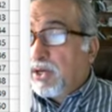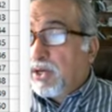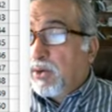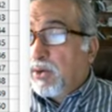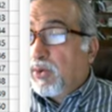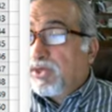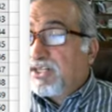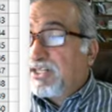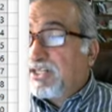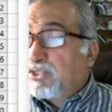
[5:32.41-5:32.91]

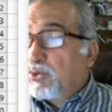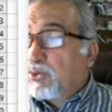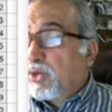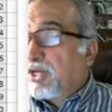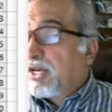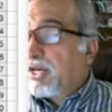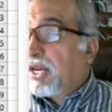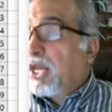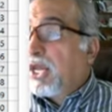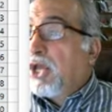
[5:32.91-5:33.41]
Which is
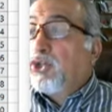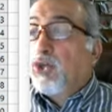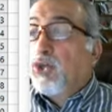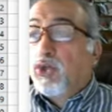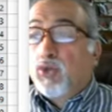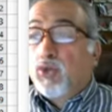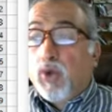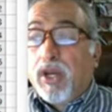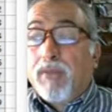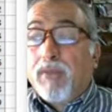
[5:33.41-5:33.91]
20. So
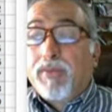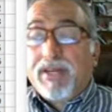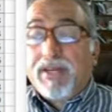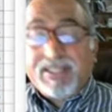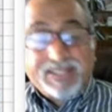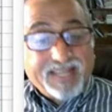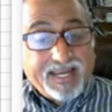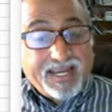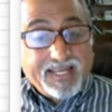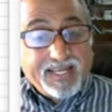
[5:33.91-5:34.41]

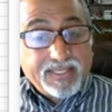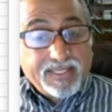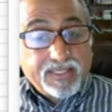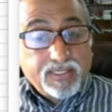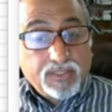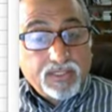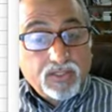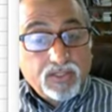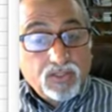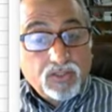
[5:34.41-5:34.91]
20%
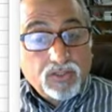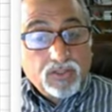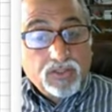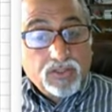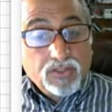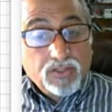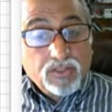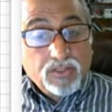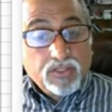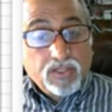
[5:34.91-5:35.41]

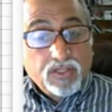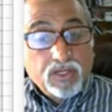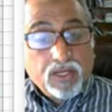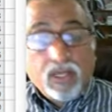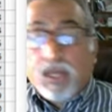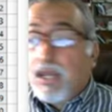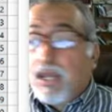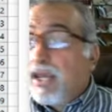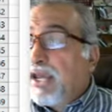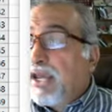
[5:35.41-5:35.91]

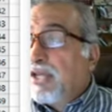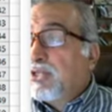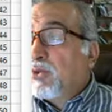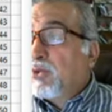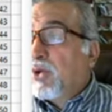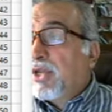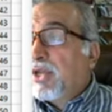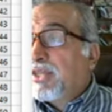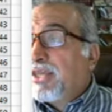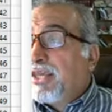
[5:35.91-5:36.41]
is
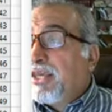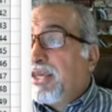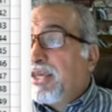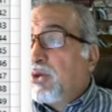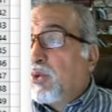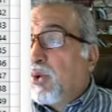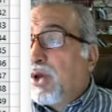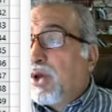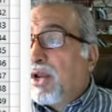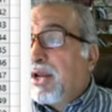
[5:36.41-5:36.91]
what?
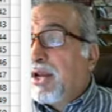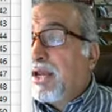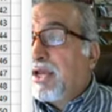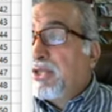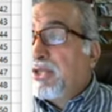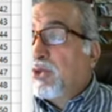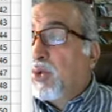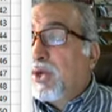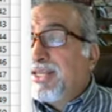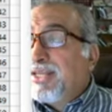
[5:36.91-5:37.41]
Equal
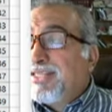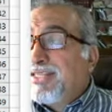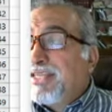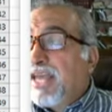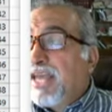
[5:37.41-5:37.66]
20.